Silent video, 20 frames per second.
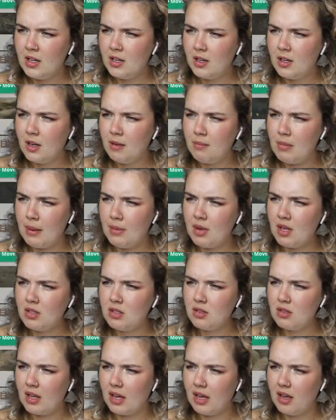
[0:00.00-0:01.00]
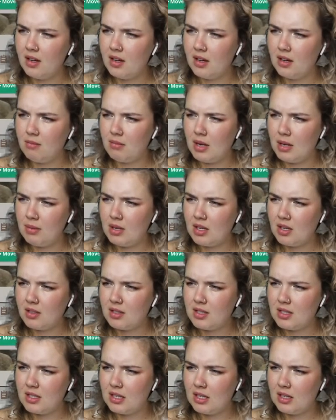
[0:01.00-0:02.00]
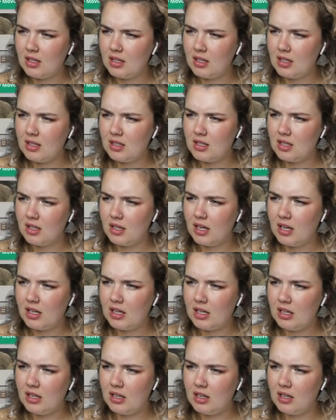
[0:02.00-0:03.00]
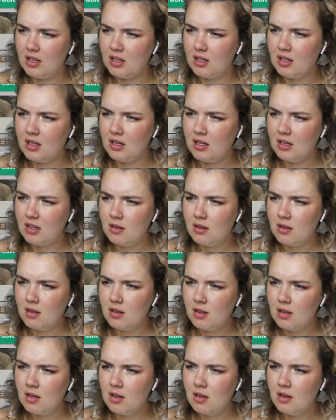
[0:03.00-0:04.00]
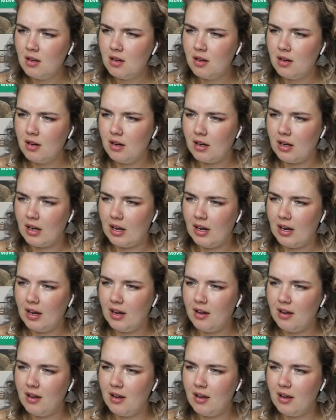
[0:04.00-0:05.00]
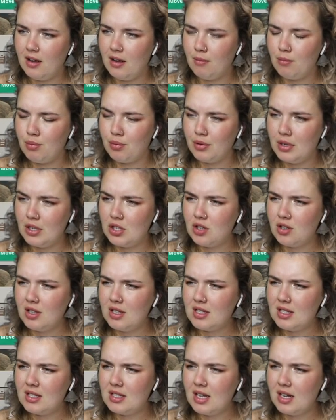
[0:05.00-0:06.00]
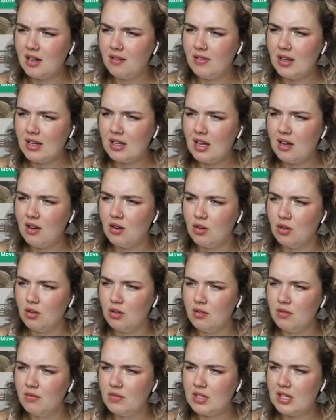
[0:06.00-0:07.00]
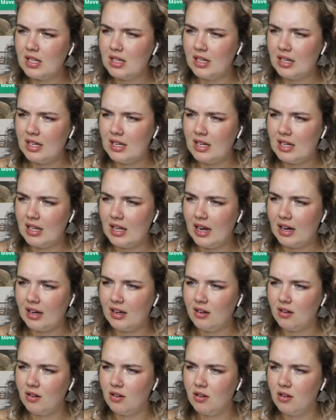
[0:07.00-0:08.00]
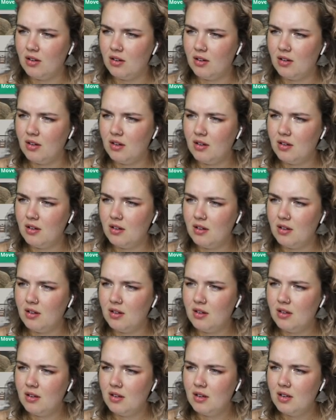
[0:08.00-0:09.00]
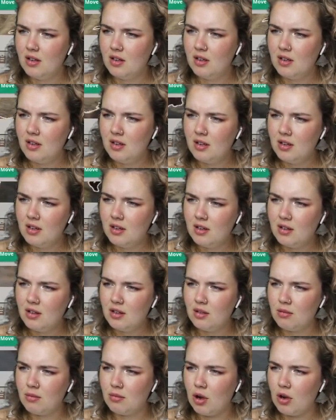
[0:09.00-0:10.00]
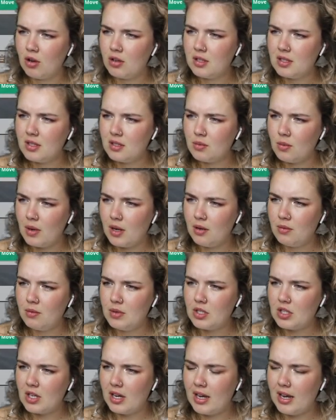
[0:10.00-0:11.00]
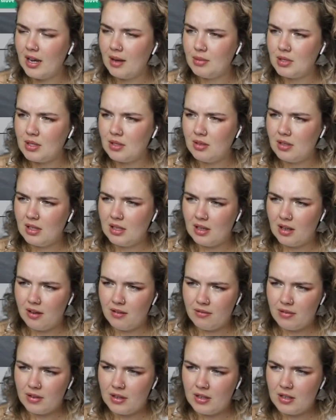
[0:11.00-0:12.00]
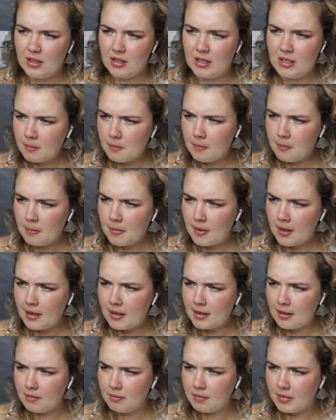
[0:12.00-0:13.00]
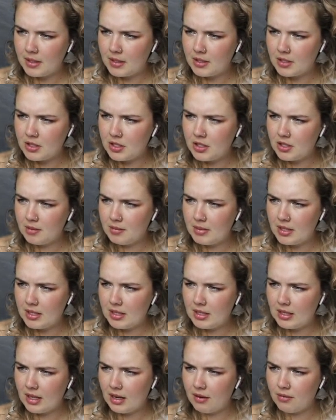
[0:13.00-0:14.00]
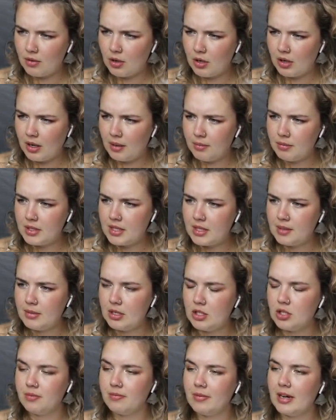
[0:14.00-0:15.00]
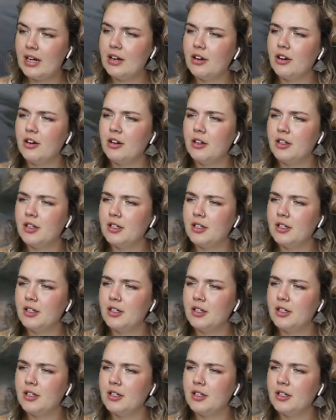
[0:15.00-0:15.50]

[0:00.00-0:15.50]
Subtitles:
Maybe I'll do that and maybe I'll sink it into like here. Okay, I'm pretty sure that's the sound of like their hooves clickety-clacking on the rocks as well, which I absolutely love. Might just shimmy that rock up. Smidgerino.